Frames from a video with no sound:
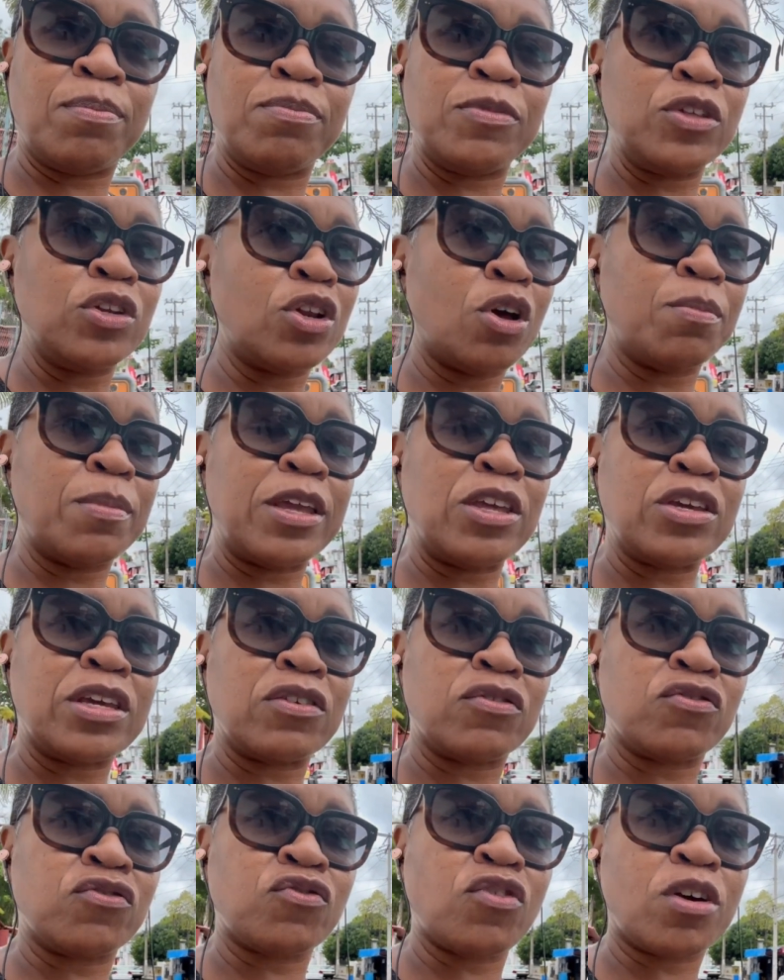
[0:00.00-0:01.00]
May you get
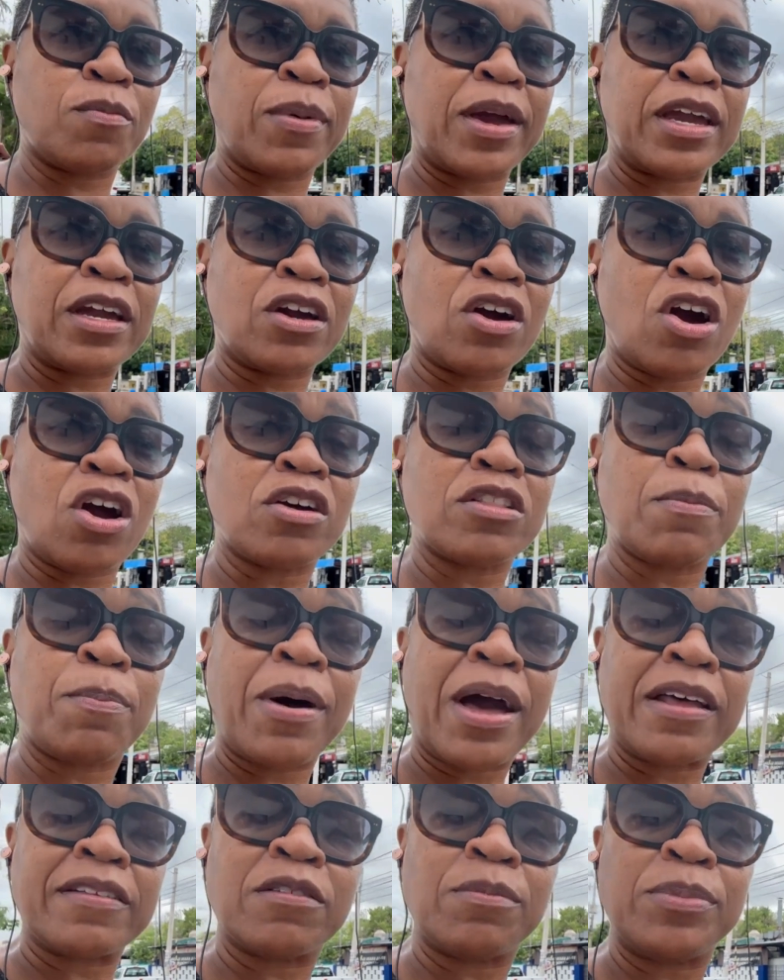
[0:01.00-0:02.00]
struck by a car. The
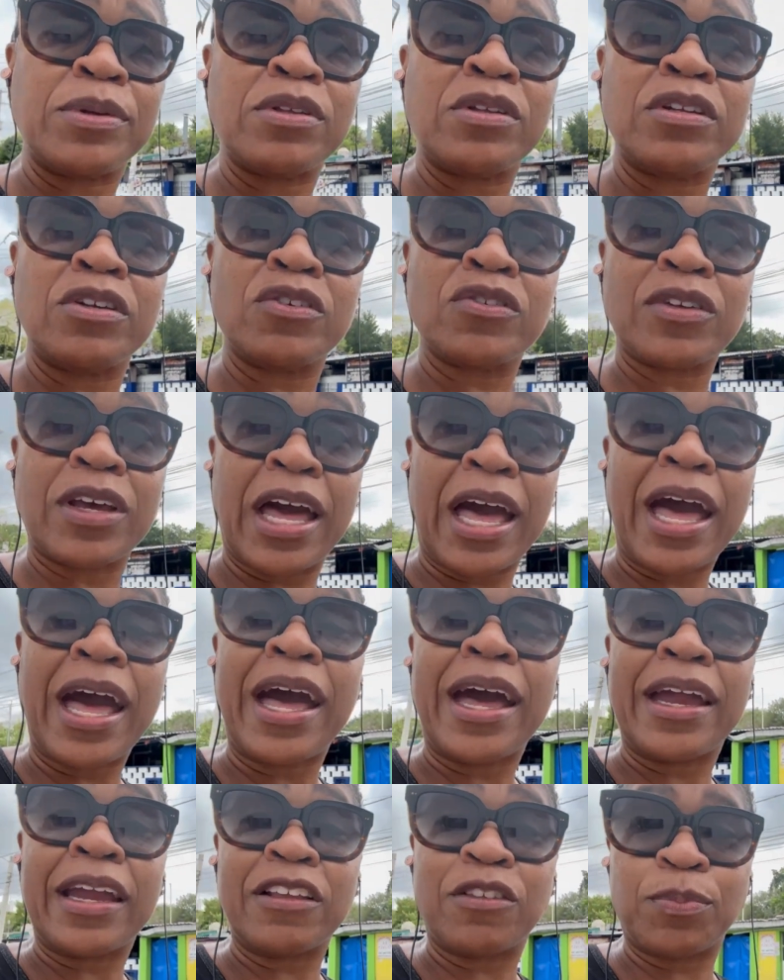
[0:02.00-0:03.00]
possibilities are
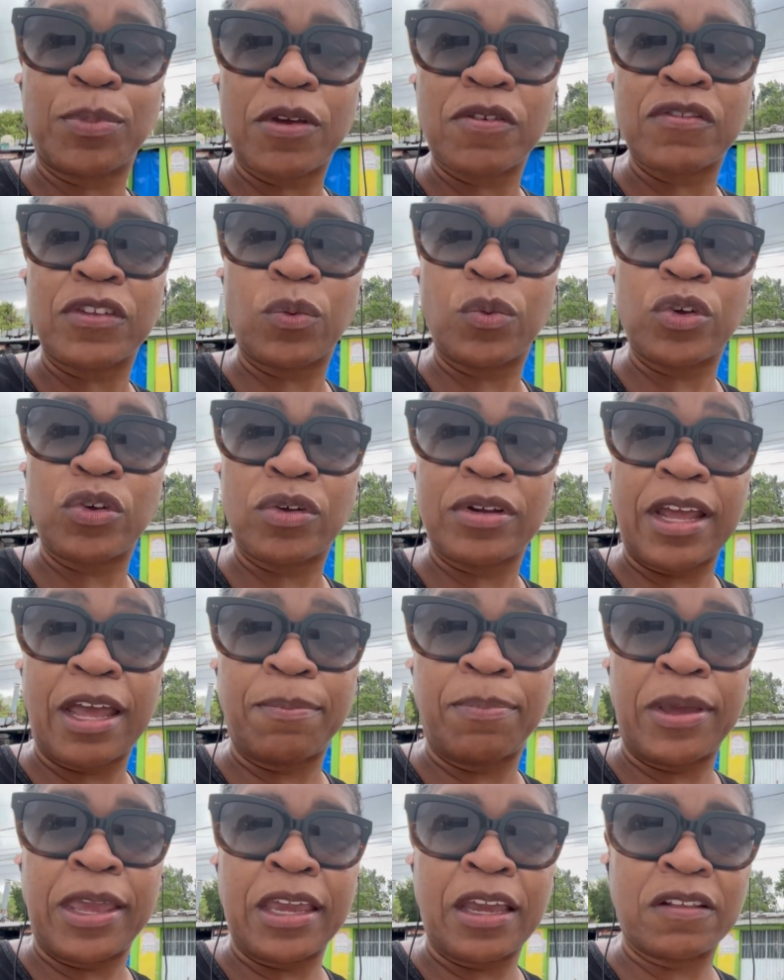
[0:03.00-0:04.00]
high, especially when you're not
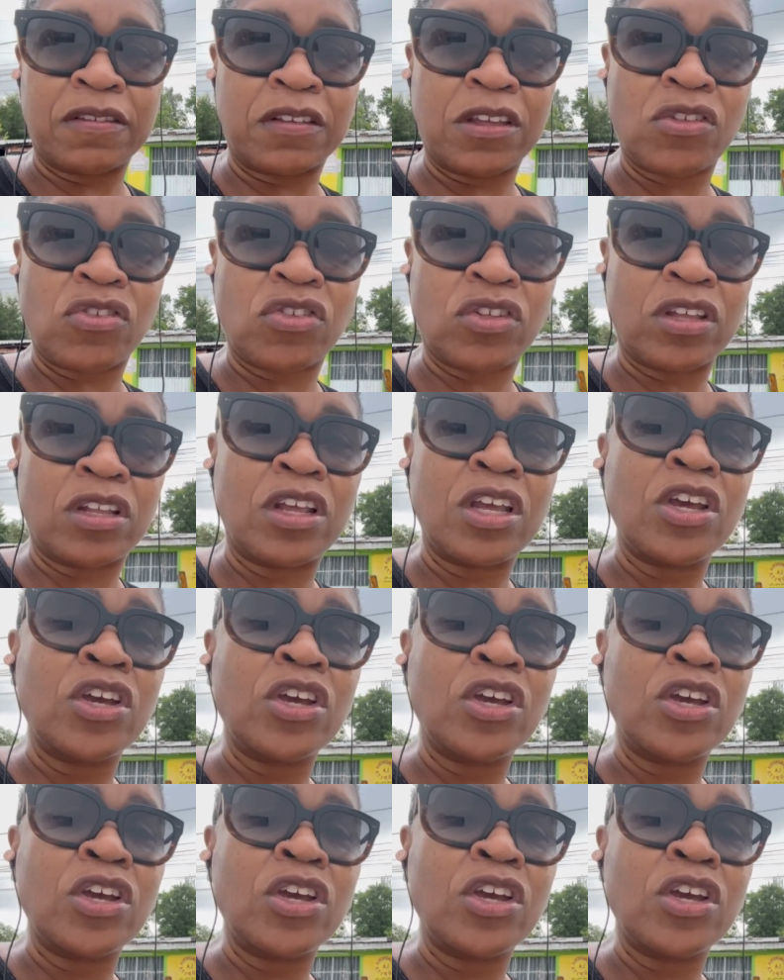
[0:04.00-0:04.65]
paying attention.